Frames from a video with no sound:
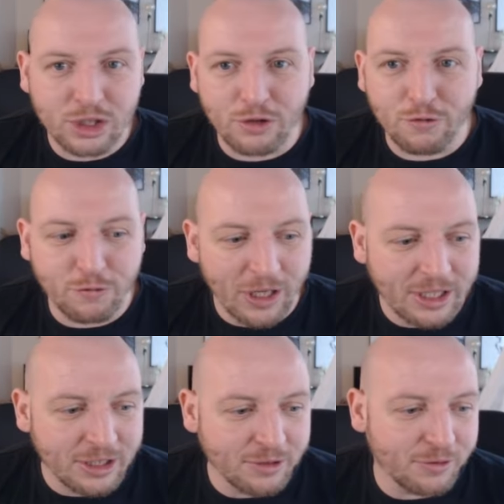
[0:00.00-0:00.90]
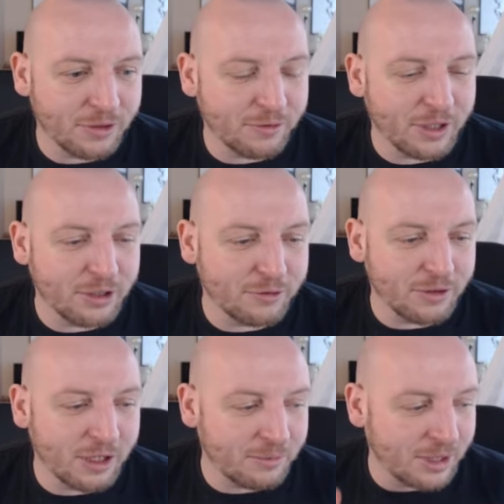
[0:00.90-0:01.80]
defend for the final
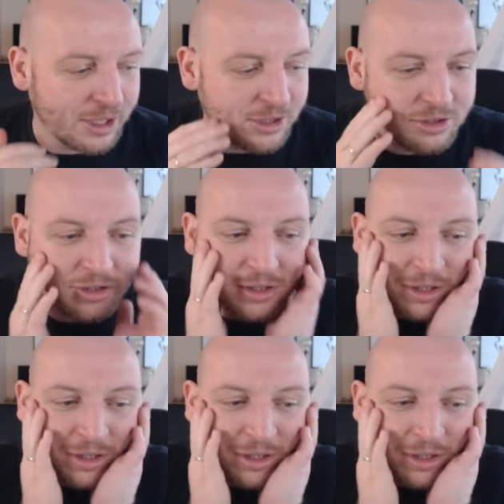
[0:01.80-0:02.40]
5 minutes.